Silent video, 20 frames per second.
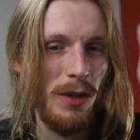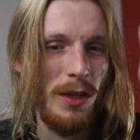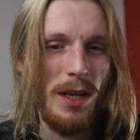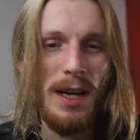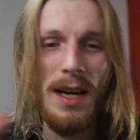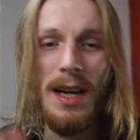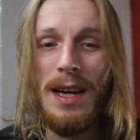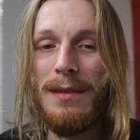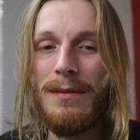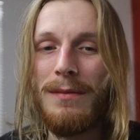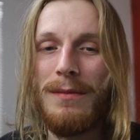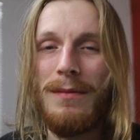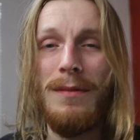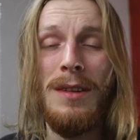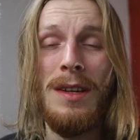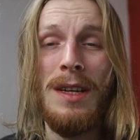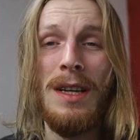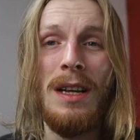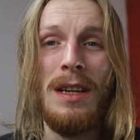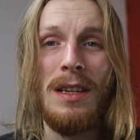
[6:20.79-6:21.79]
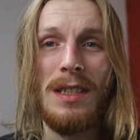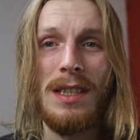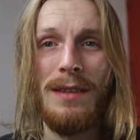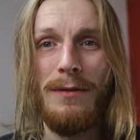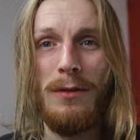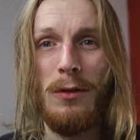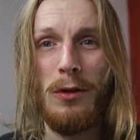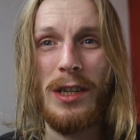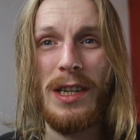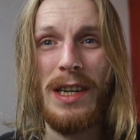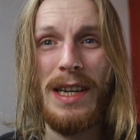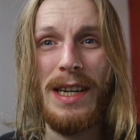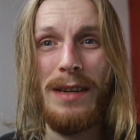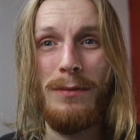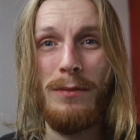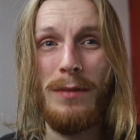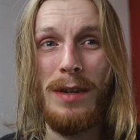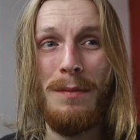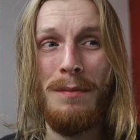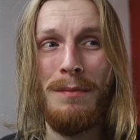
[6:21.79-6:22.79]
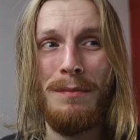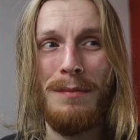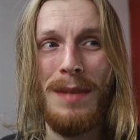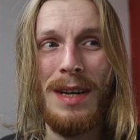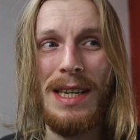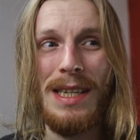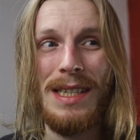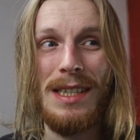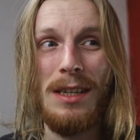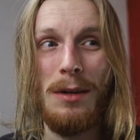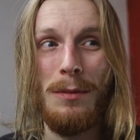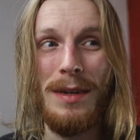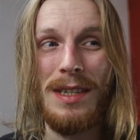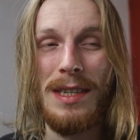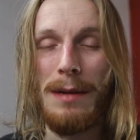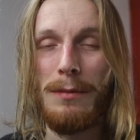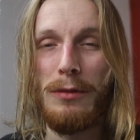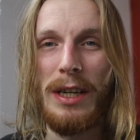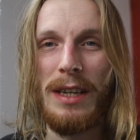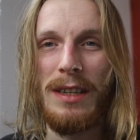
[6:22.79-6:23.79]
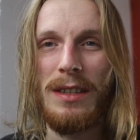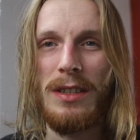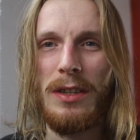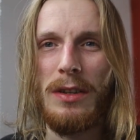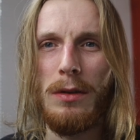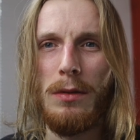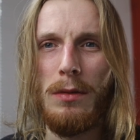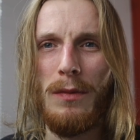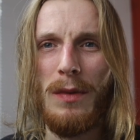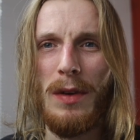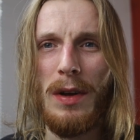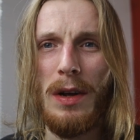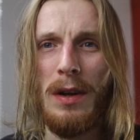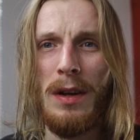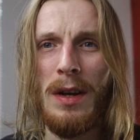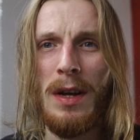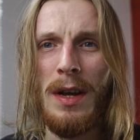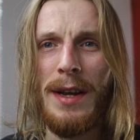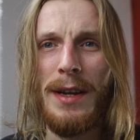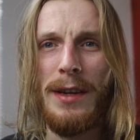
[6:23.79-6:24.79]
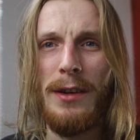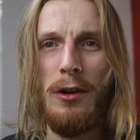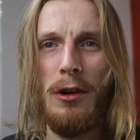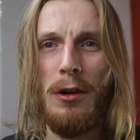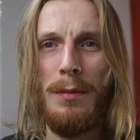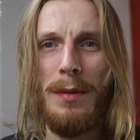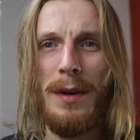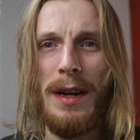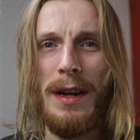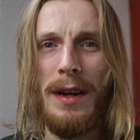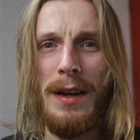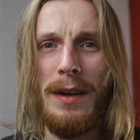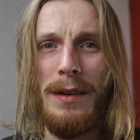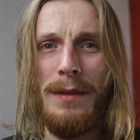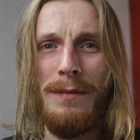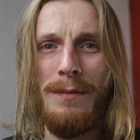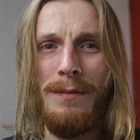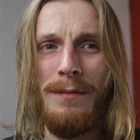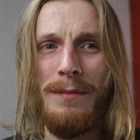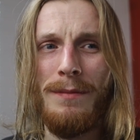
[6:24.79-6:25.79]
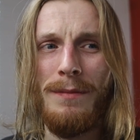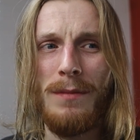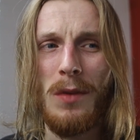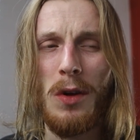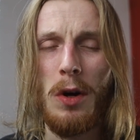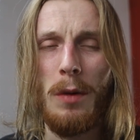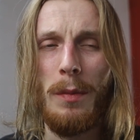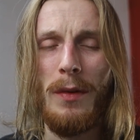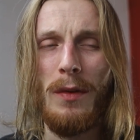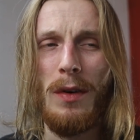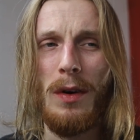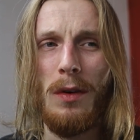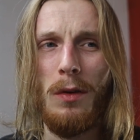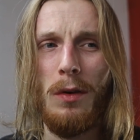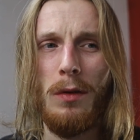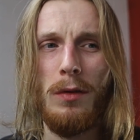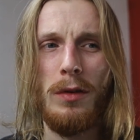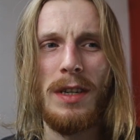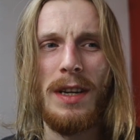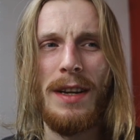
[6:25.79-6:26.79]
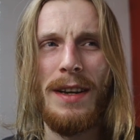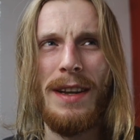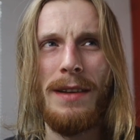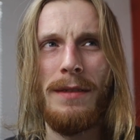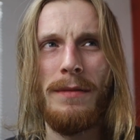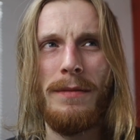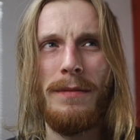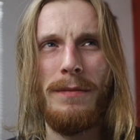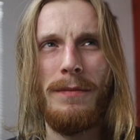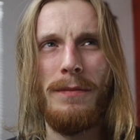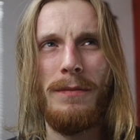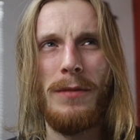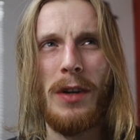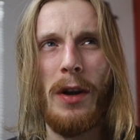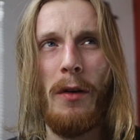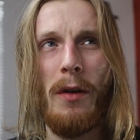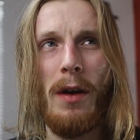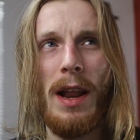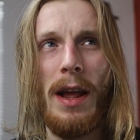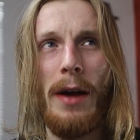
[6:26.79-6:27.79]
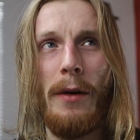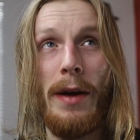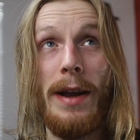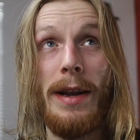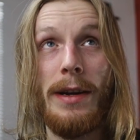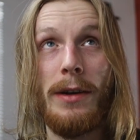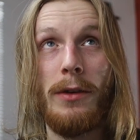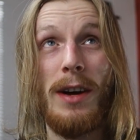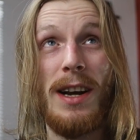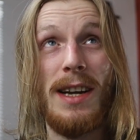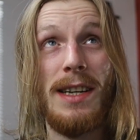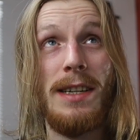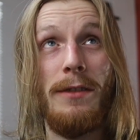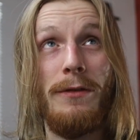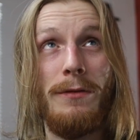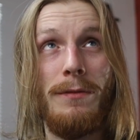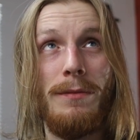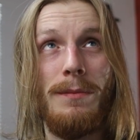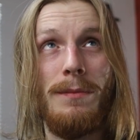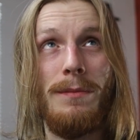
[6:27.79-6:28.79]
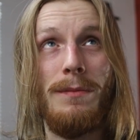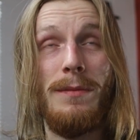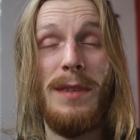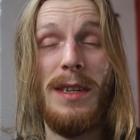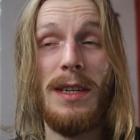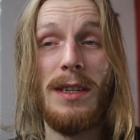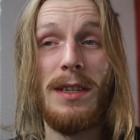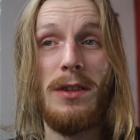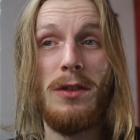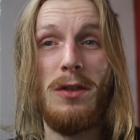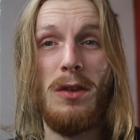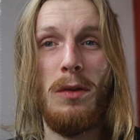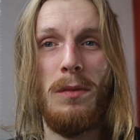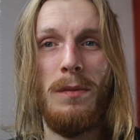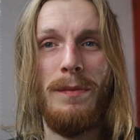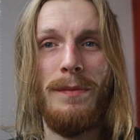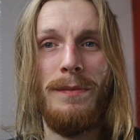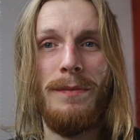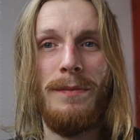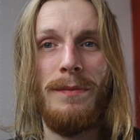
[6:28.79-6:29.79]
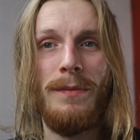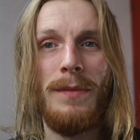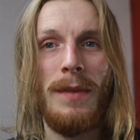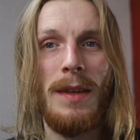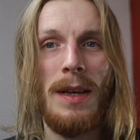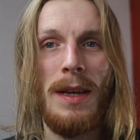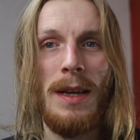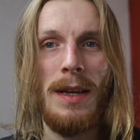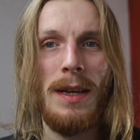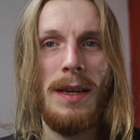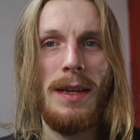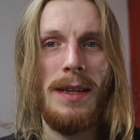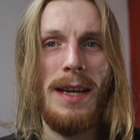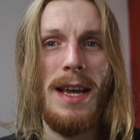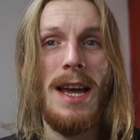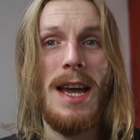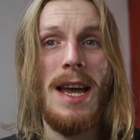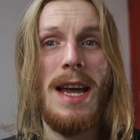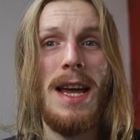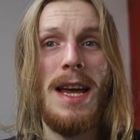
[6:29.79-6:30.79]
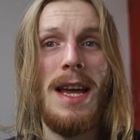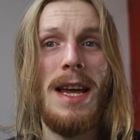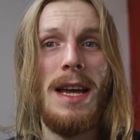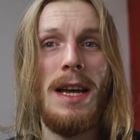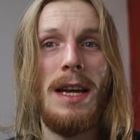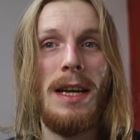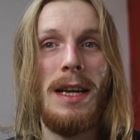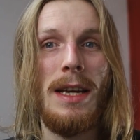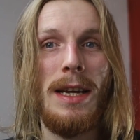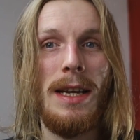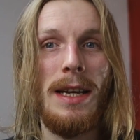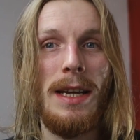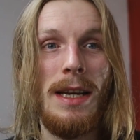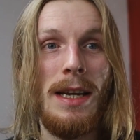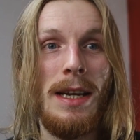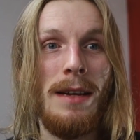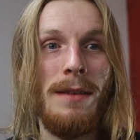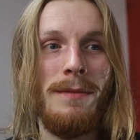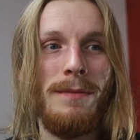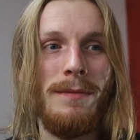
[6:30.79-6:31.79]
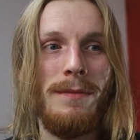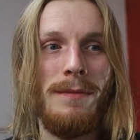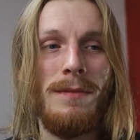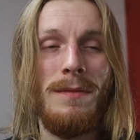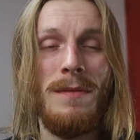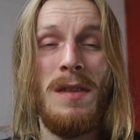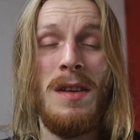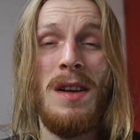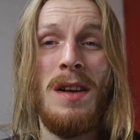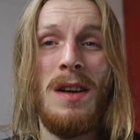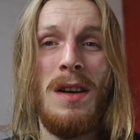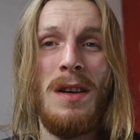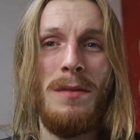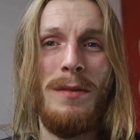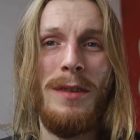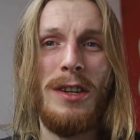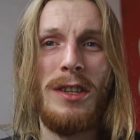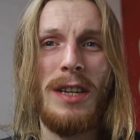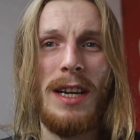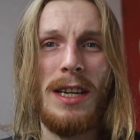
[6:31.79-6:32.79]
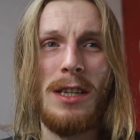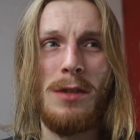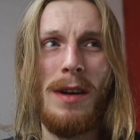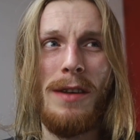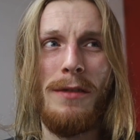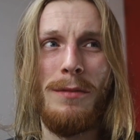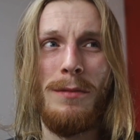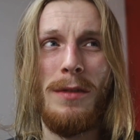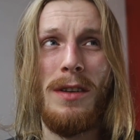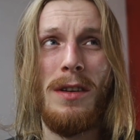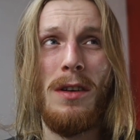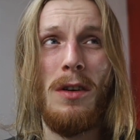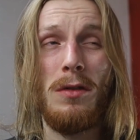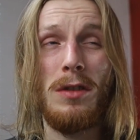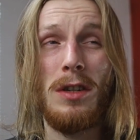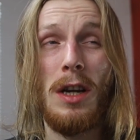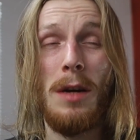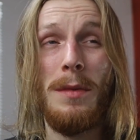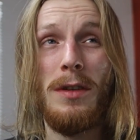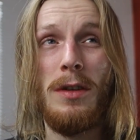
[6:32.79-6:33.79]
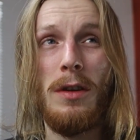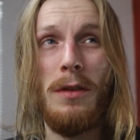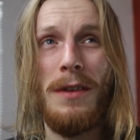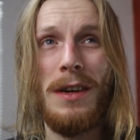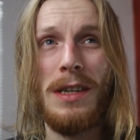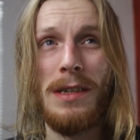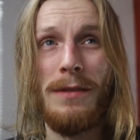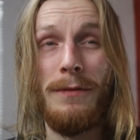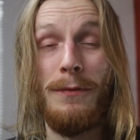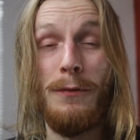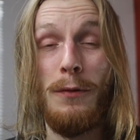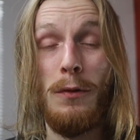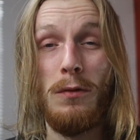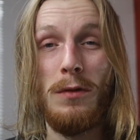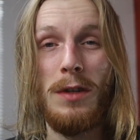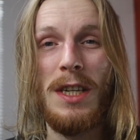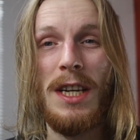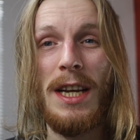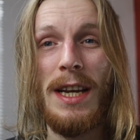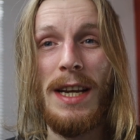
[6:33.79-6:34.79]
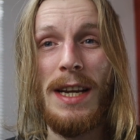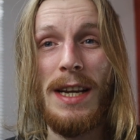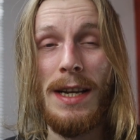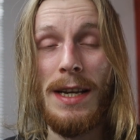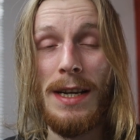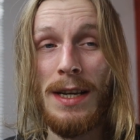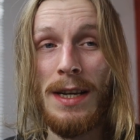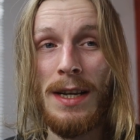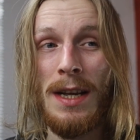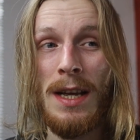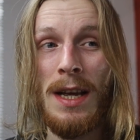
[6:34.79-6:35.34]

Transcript: Okay. So, unfortunately, we may still be subject to the European copyright laws and don't allow any creativeness at all. Yay. Which takes away from the October 2014